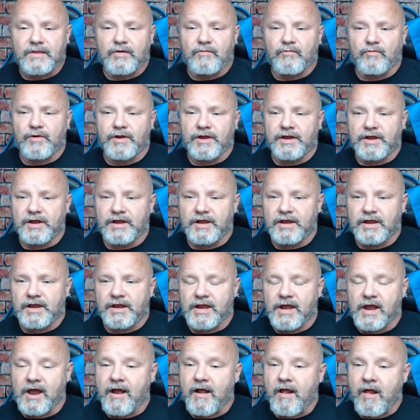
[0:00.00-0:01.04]

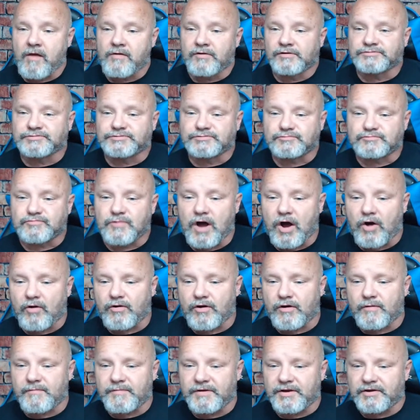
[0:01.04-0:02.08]
we
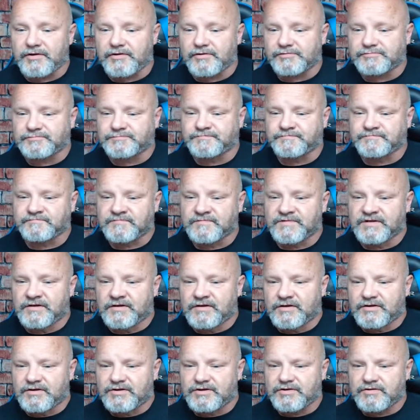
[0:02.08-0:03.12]
welcome you
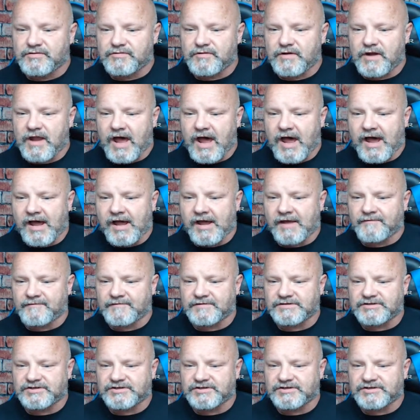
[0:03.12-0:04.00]
to Live